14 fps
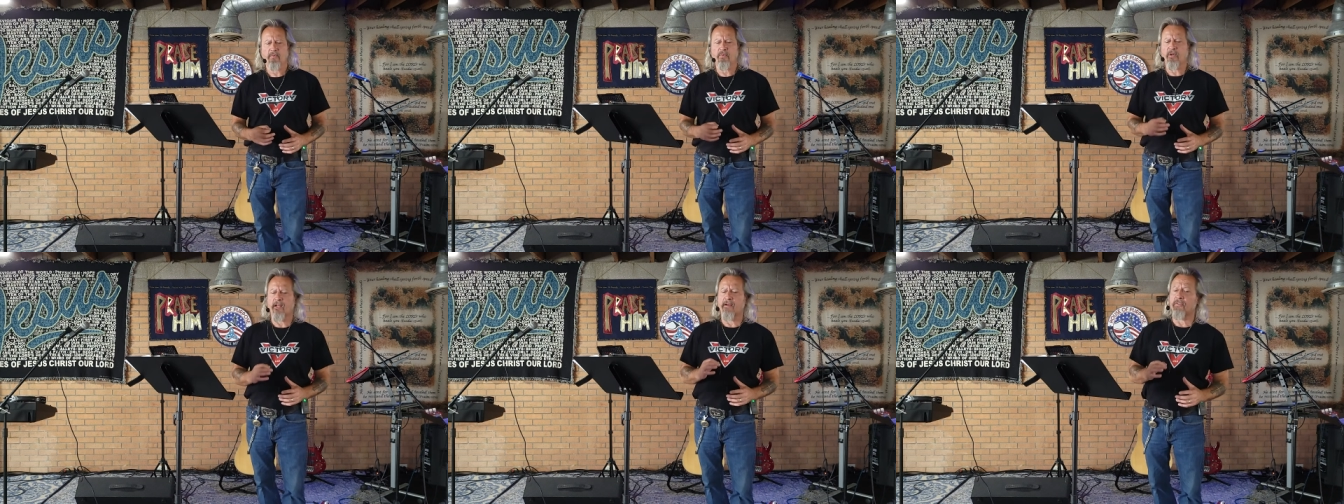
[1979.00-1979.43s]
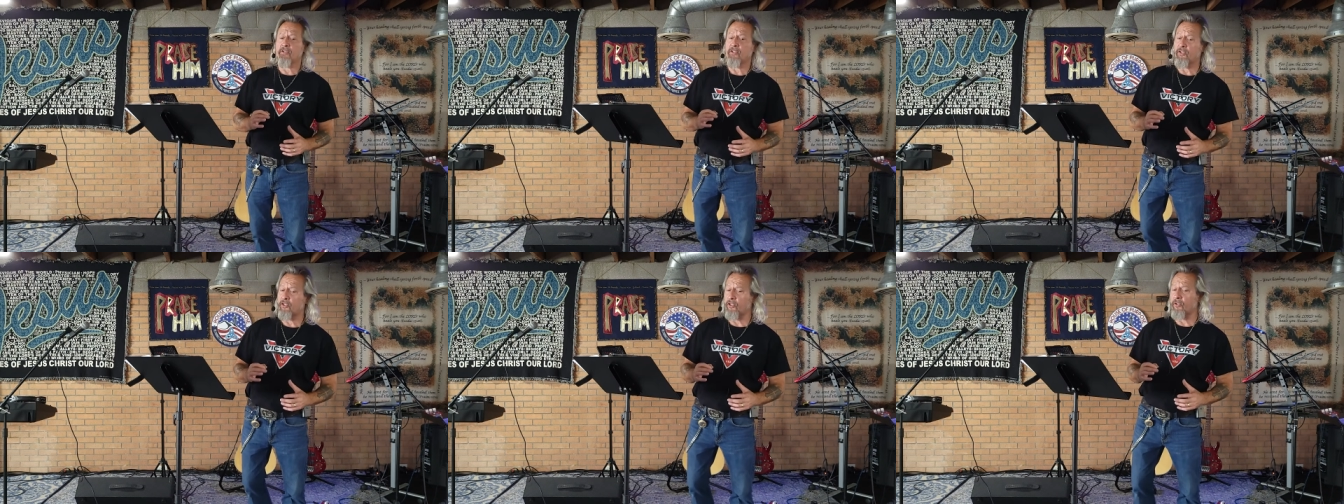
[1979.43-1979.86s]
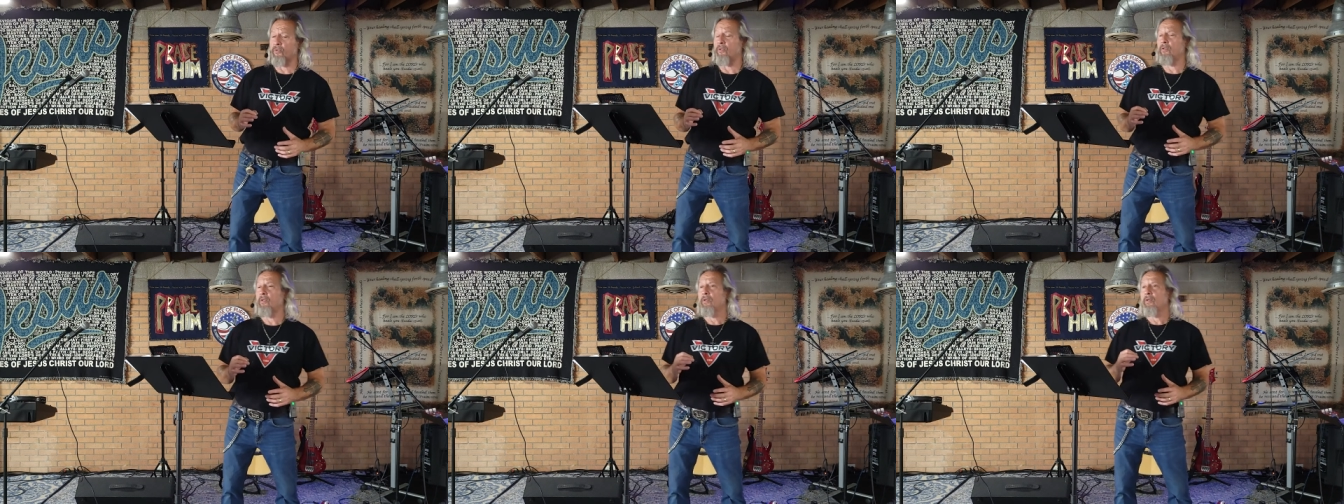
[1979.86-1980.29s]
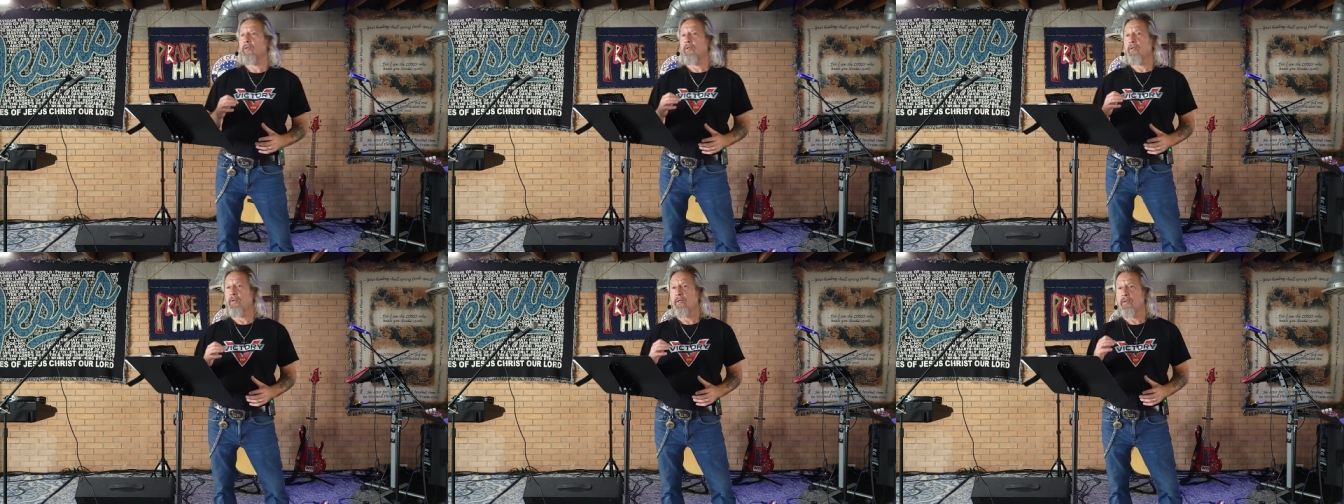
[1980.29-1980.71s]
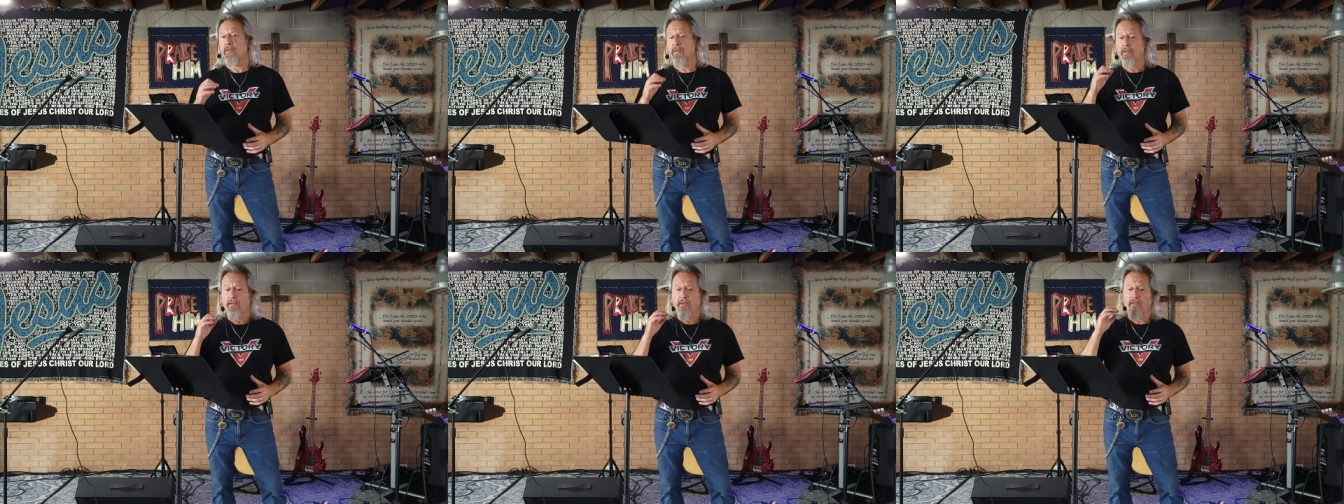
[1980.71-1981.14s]
whatever you do,
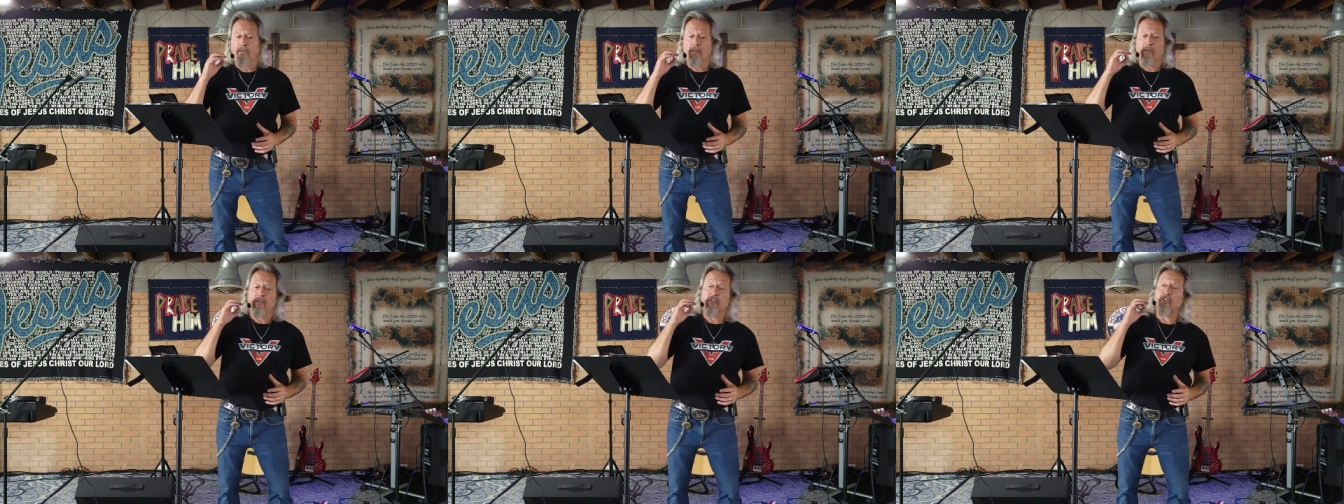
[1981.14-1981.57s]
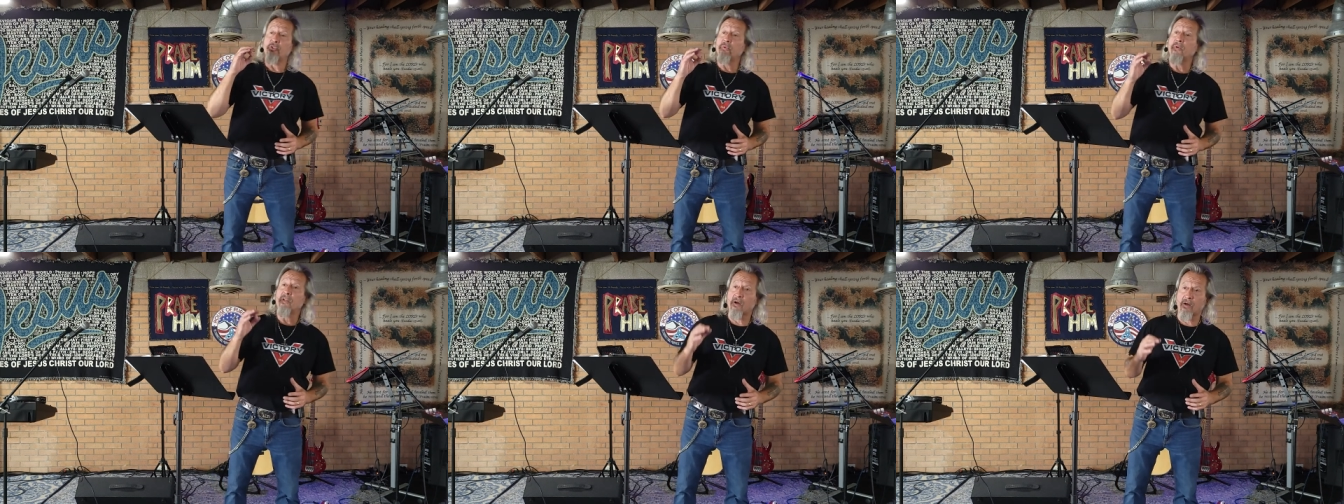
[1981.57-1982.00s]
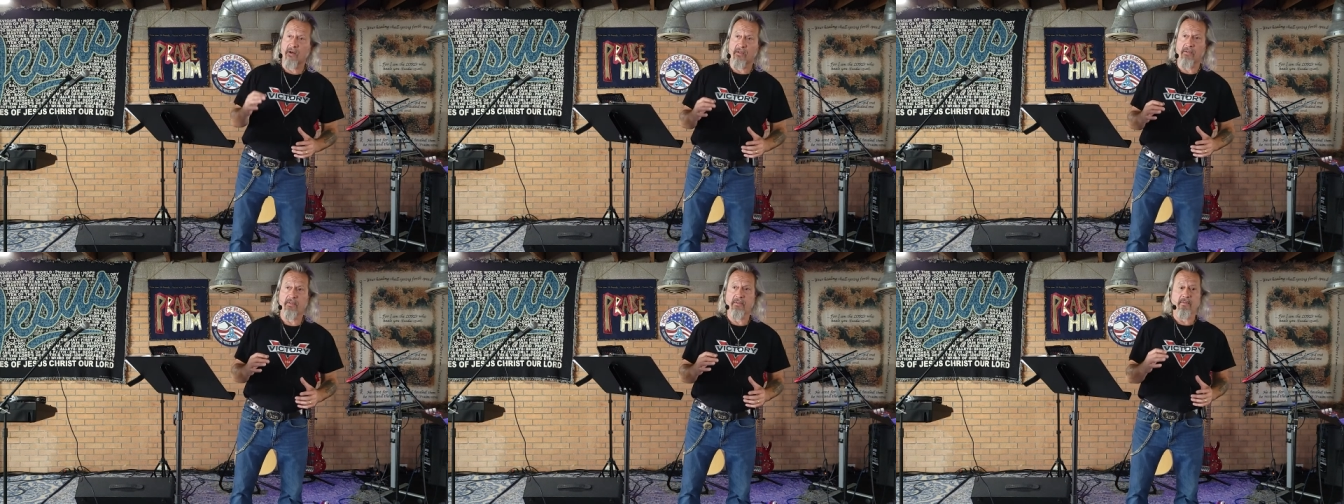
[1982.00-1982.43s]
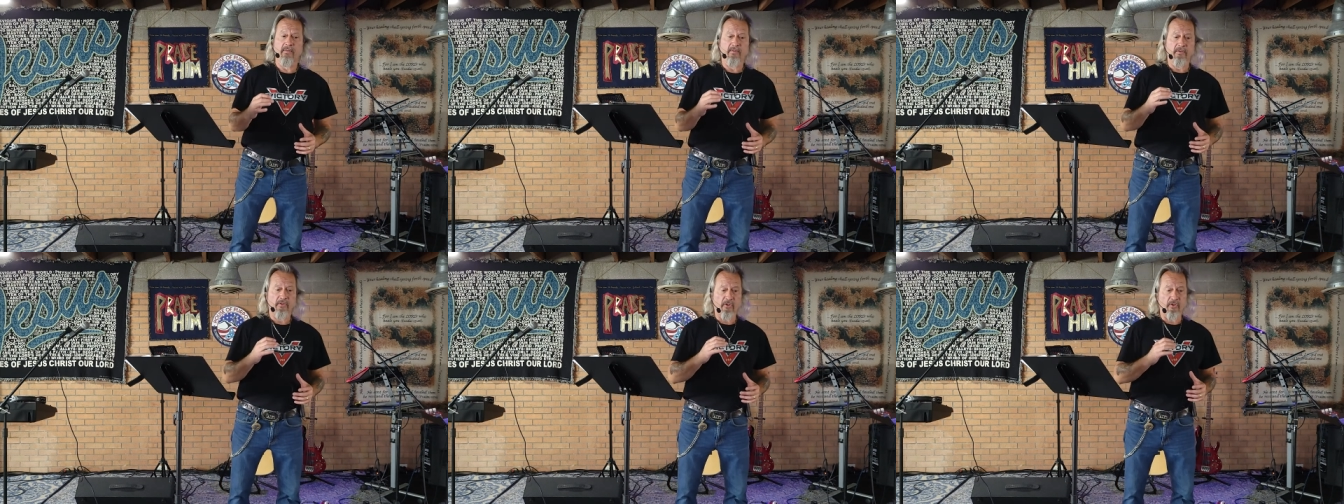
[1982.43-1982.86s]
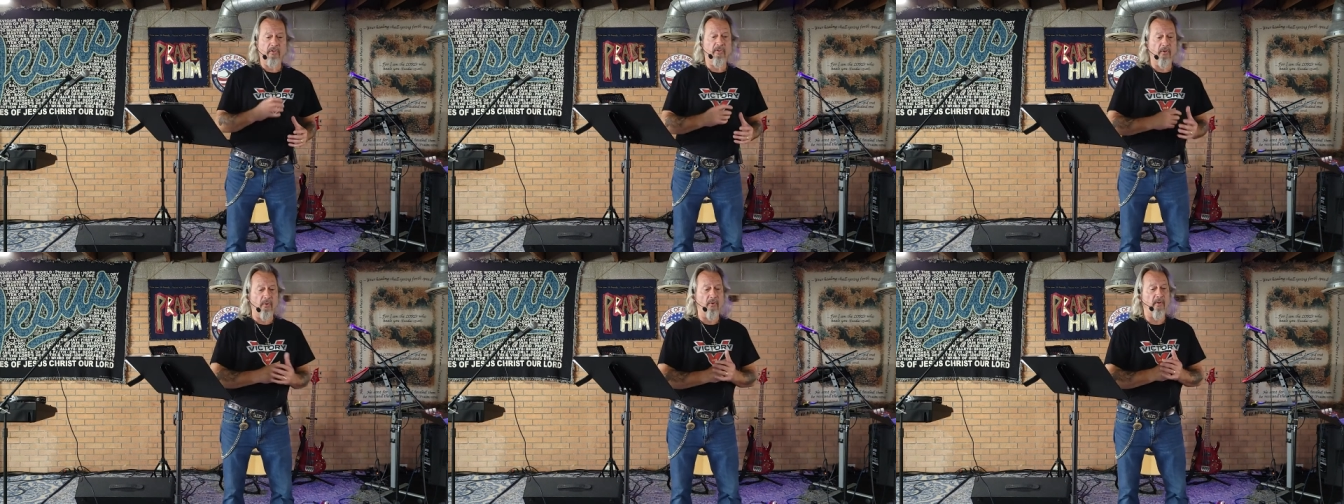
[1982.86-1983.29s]
do it all to the
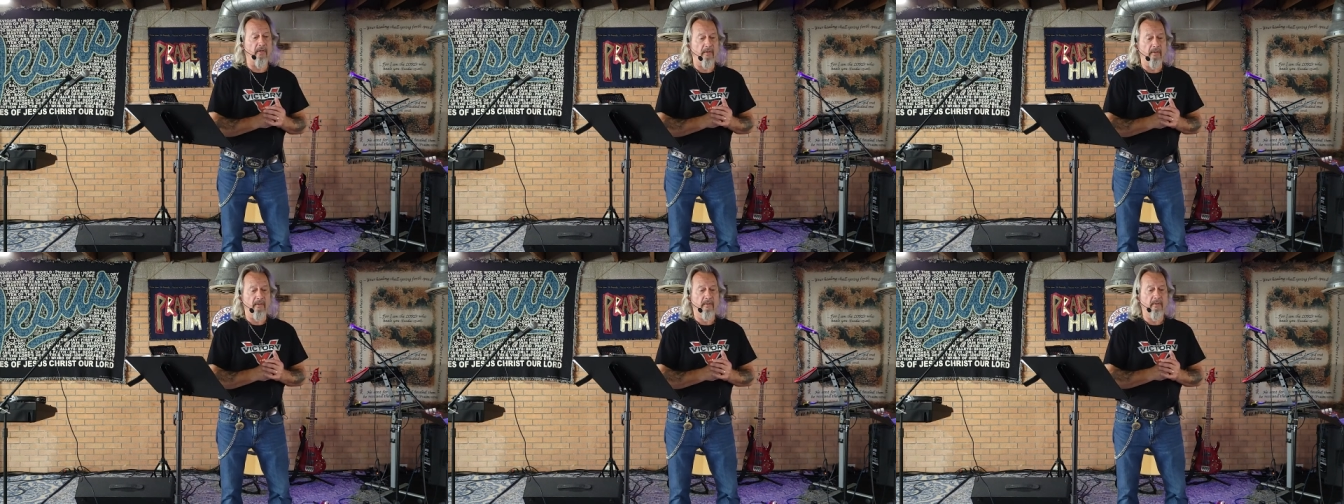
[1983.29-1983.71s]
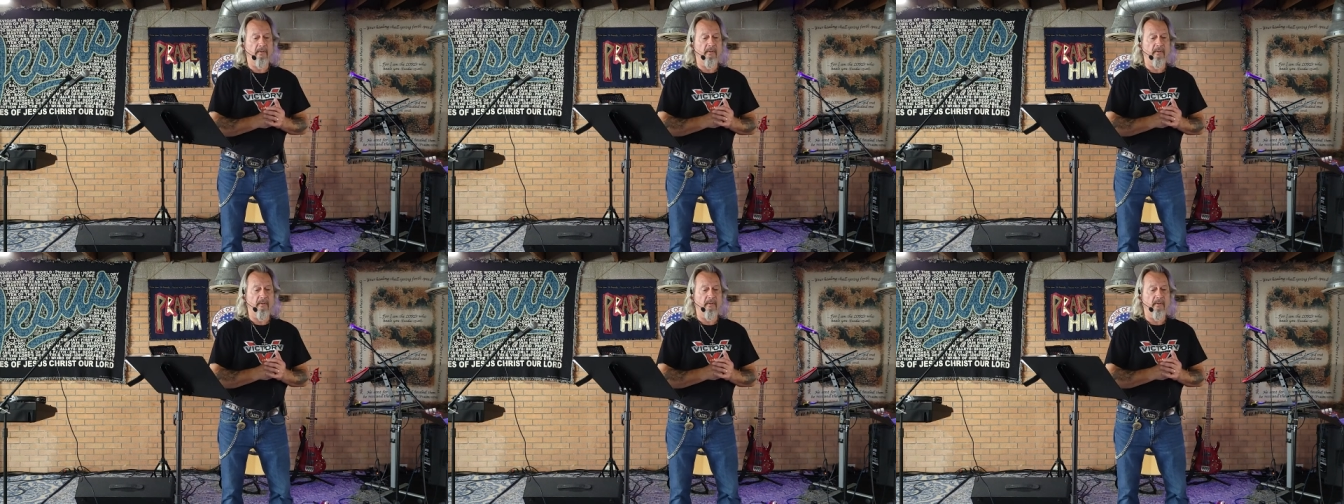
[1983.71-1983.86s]
glory